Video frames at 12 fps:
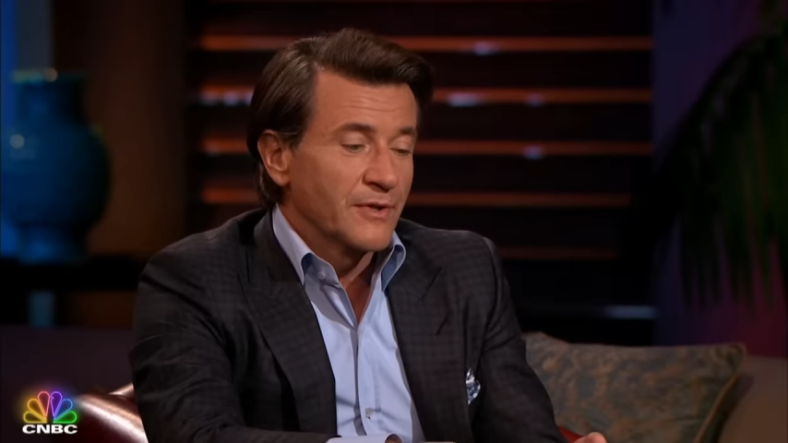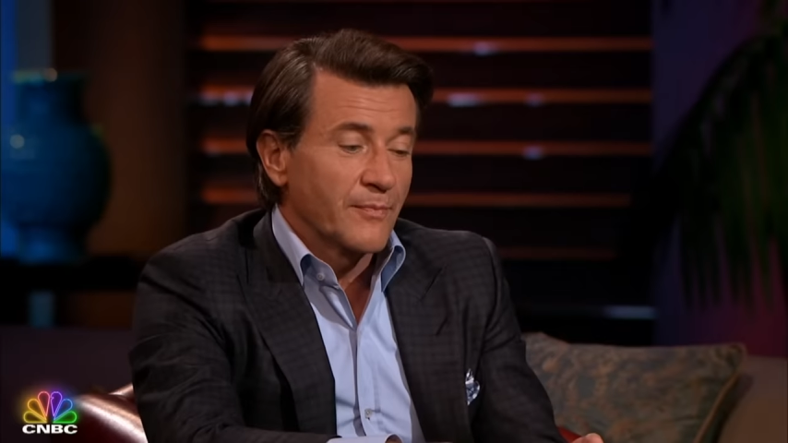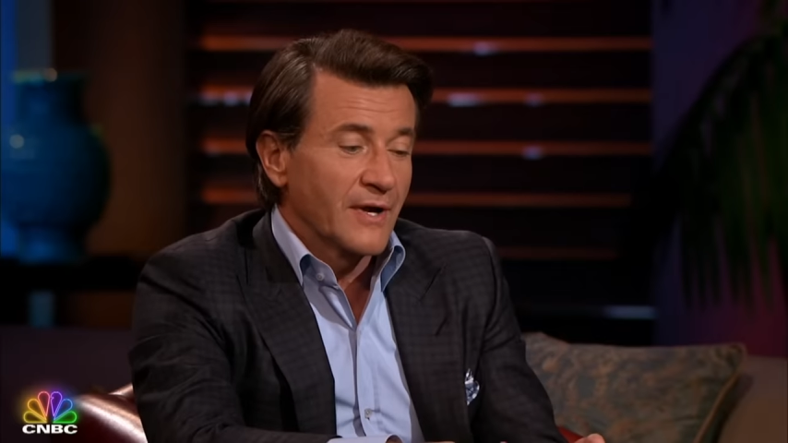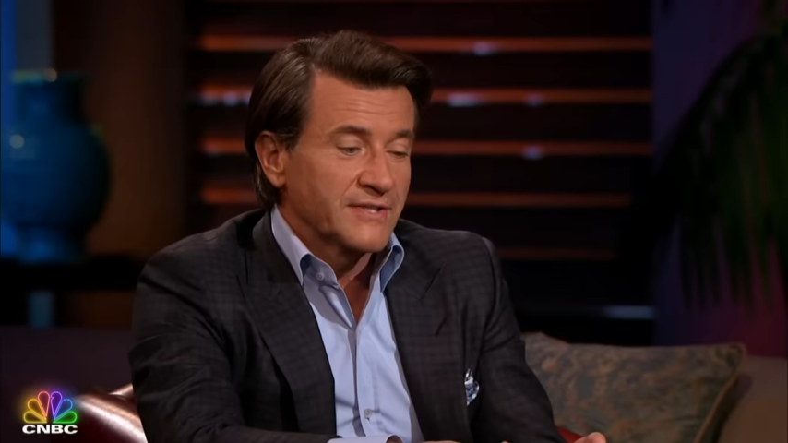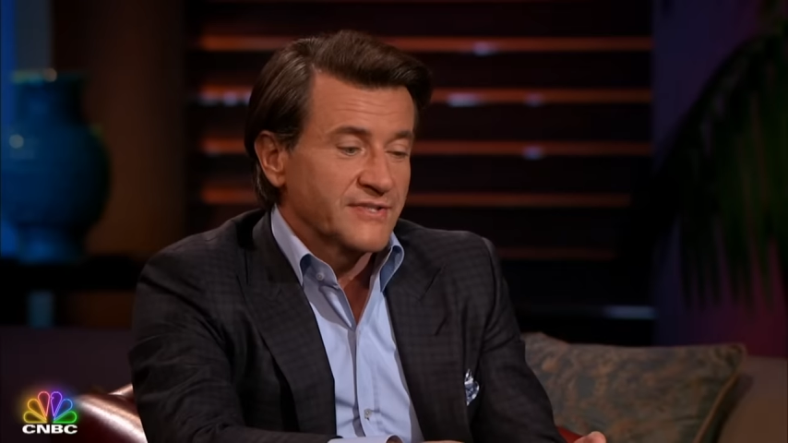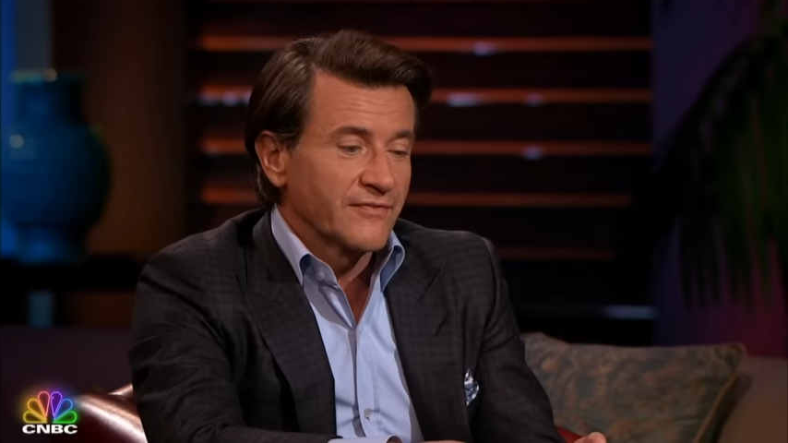
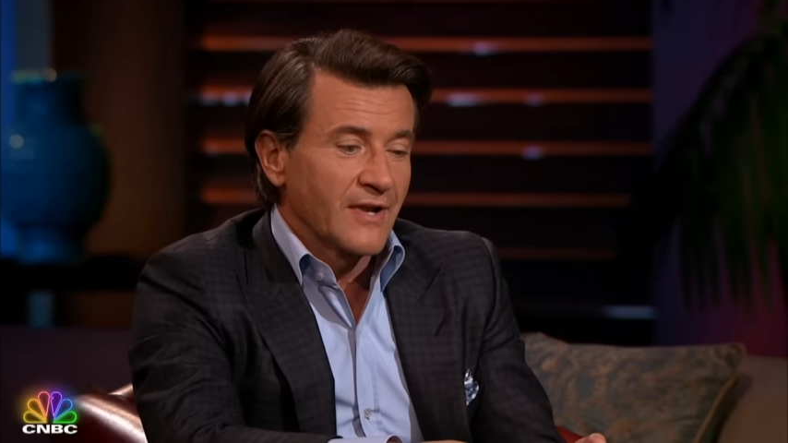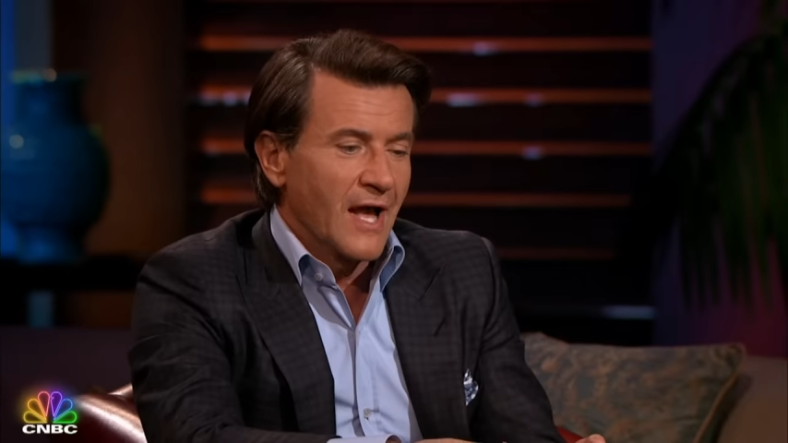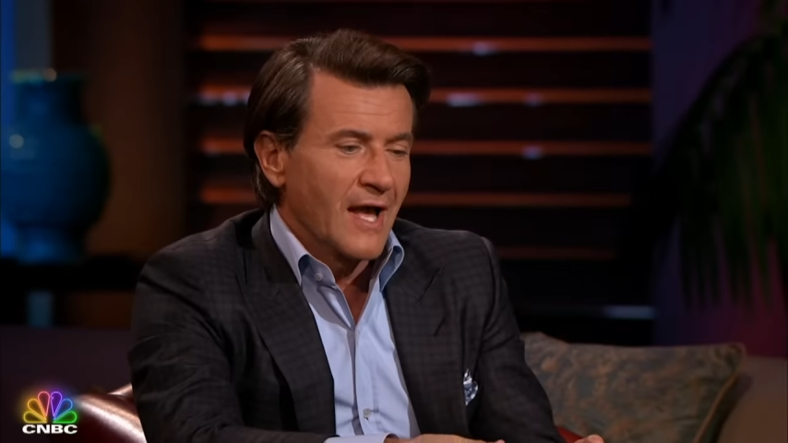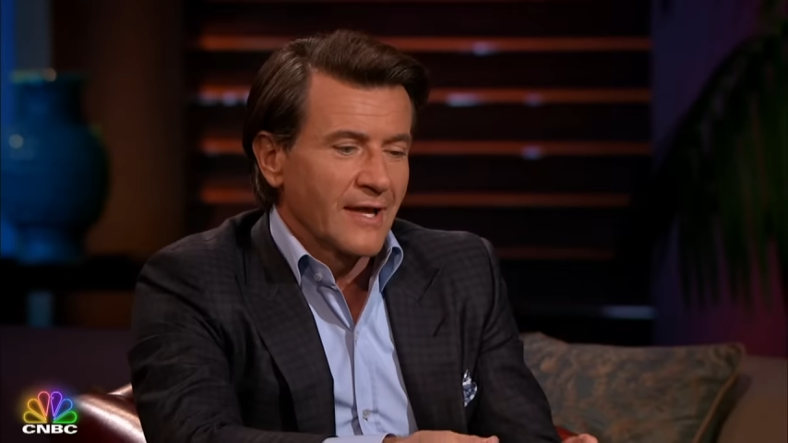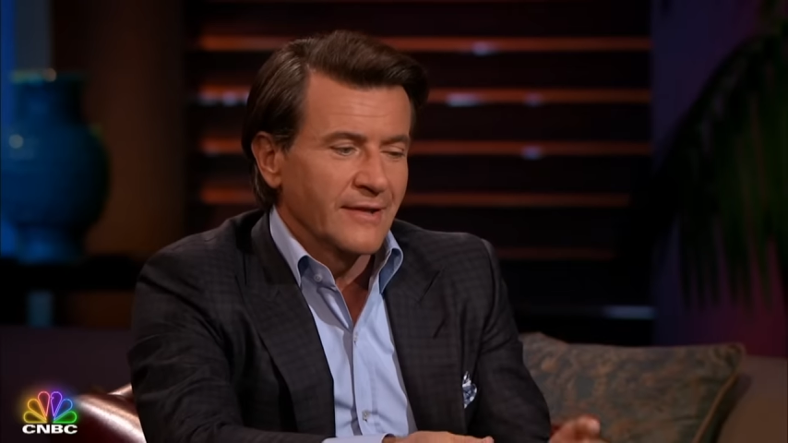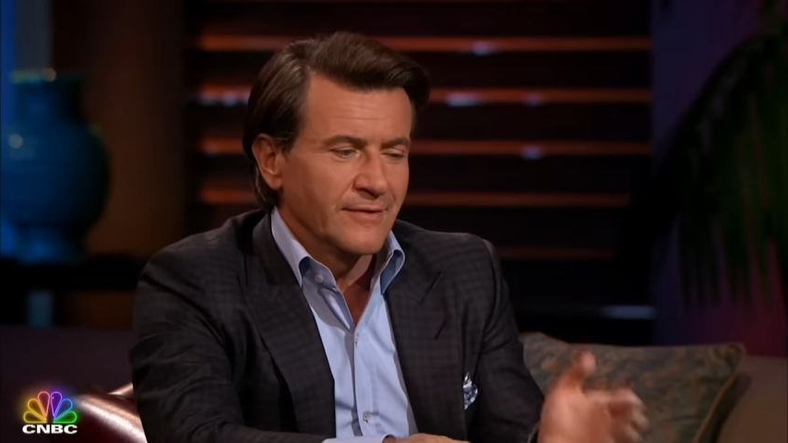impressive
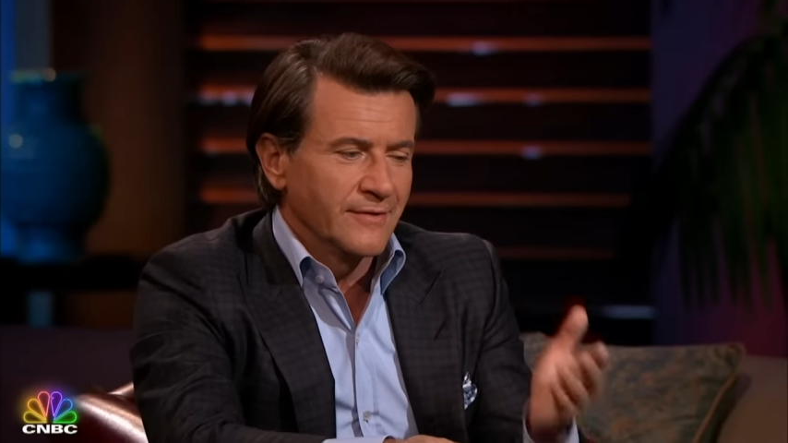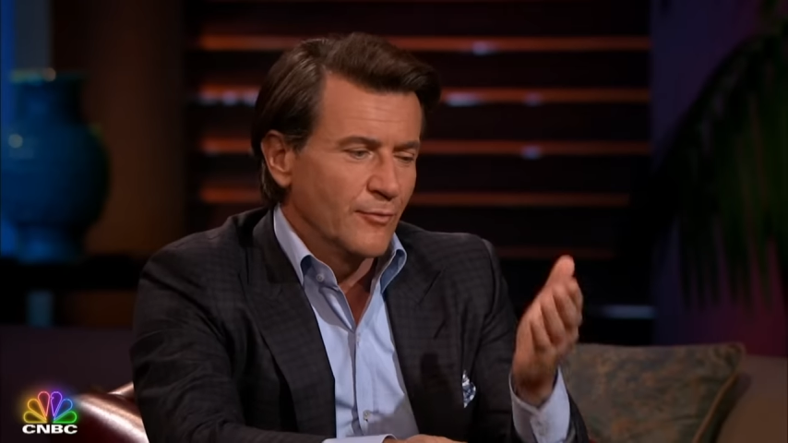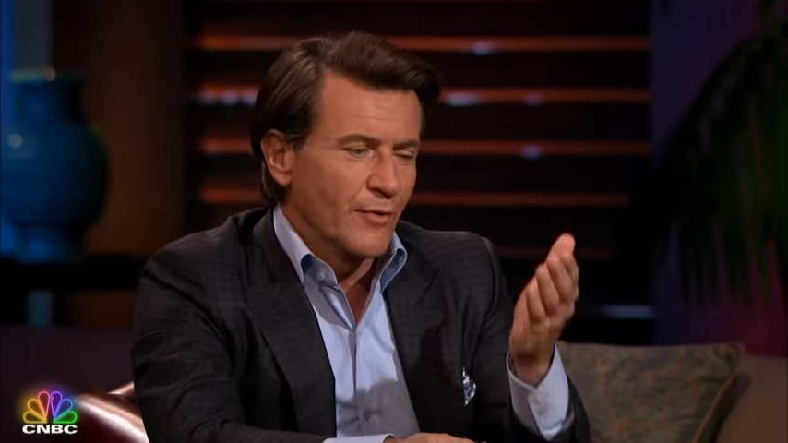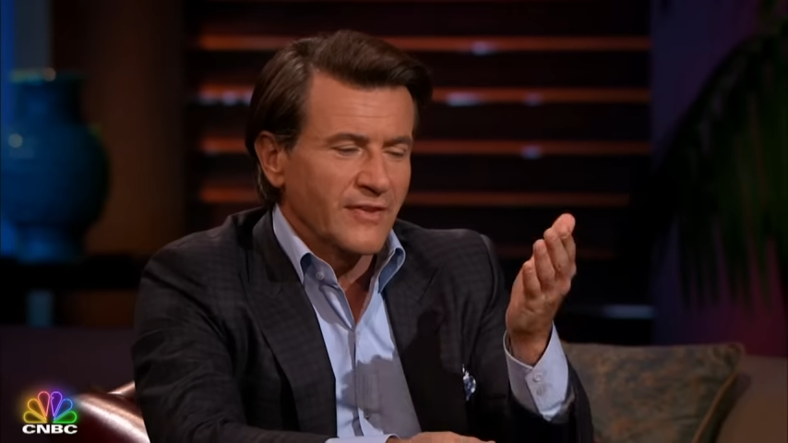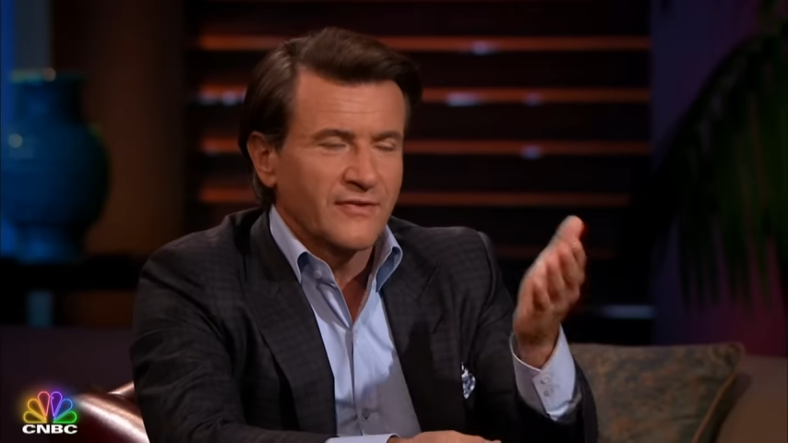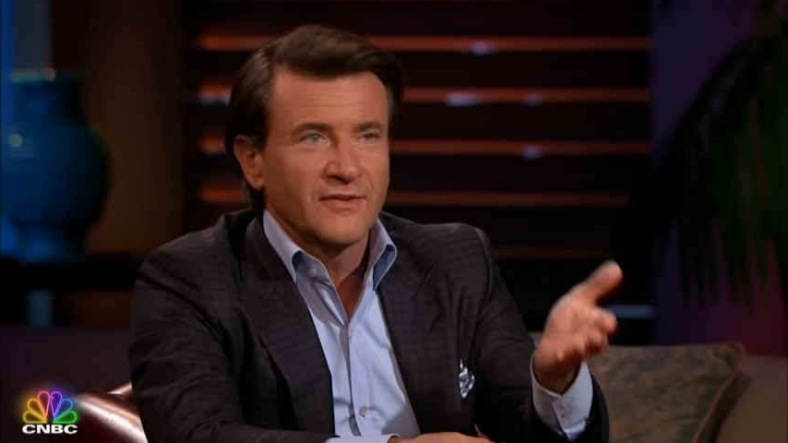guy. You went